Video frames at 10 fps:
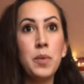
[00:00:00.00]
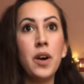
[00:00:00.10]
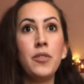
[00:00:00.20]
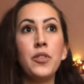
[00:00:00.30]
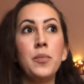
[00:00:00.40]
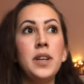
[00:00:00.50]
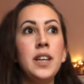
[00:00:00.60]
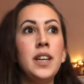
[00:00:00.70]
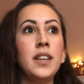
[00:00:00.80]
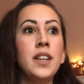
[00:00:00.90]
but for
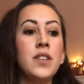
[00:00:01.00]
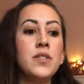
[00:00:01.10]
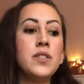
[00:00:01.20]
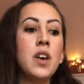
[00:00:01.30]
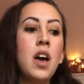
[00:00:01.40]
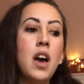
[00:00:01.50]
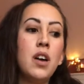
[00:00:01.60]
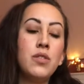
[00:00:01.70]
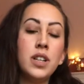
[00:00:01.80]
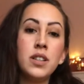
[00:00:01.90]
me, it gives
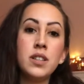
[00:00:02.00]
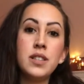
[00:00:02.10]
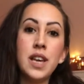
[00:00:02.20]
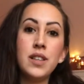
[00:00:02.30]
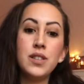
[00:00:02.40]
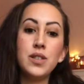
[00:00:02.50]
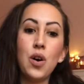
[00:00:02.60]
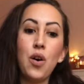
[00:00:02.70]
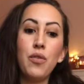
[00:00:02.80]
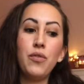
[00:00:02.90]
a really good sense
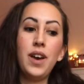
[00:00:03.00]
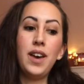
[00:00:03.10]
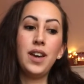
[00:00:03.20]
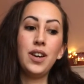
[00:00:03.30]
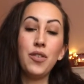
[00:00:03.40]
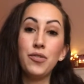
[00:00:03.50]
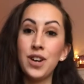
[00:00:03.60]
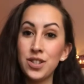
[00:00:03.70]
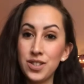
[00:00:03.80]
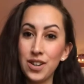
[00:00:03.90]
of a
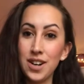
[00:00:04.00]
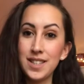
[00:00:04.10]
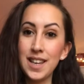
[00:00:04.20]
fresh start.